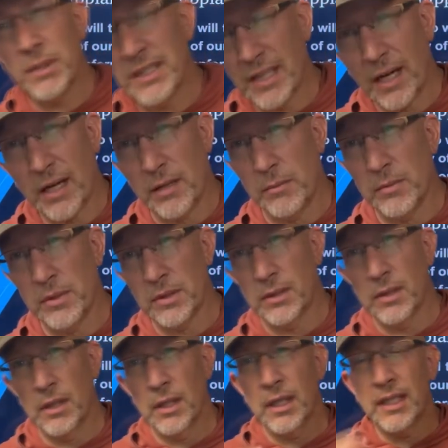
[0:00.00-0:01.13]
times,
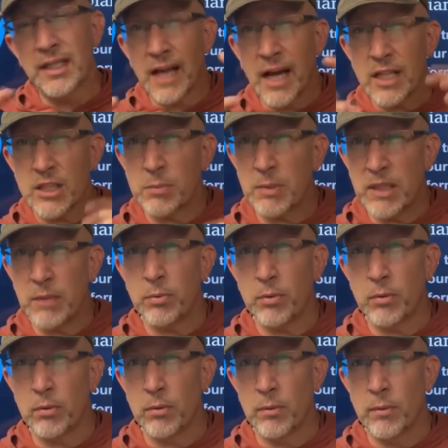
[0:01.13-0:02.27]
God's
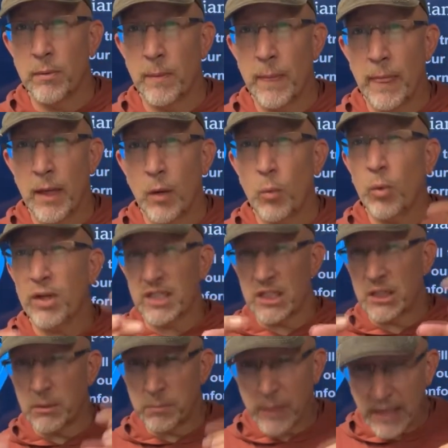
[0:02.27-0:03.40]
people were
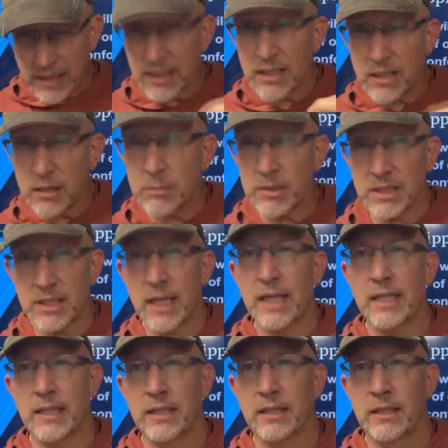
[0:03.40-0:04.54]
expecting the
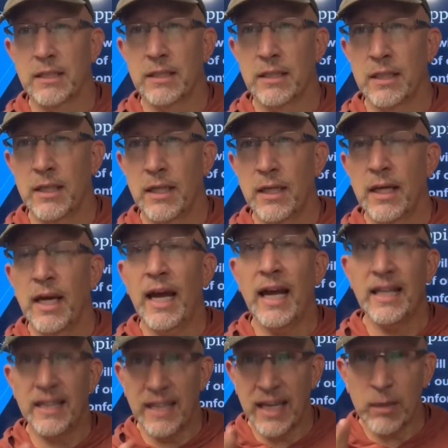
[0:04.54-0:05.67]
Messiah,
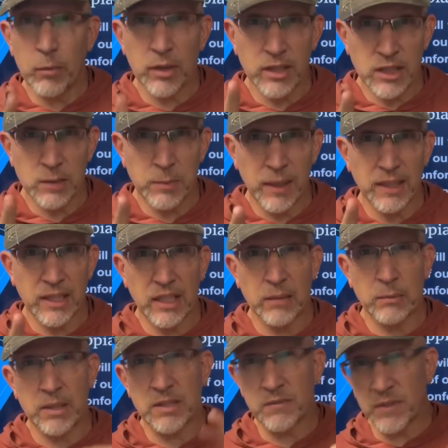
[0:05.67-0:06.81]
and they were expecting him
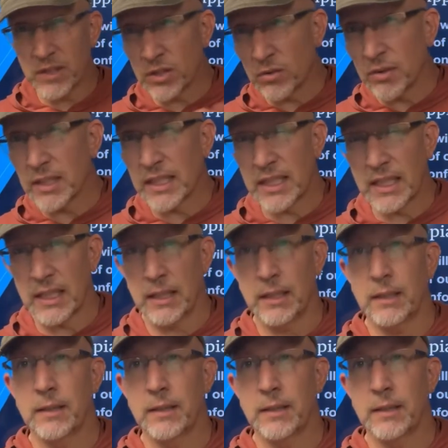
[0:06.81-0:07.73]
as victor and king.